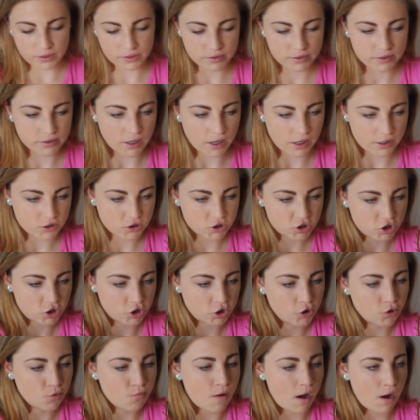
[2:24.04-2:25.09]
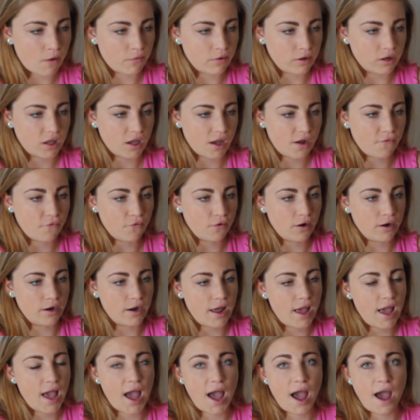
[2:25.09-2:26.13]
then size 2, but I want to get one
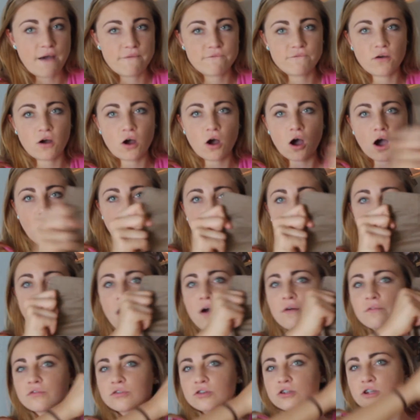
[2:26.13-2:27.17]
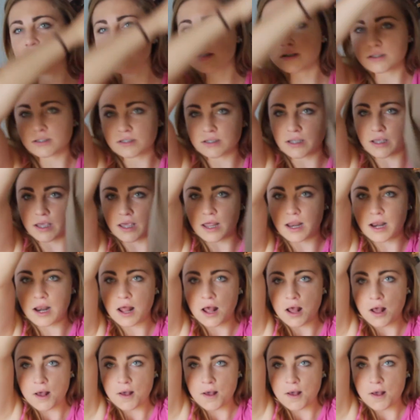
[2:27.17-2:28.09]
half off just in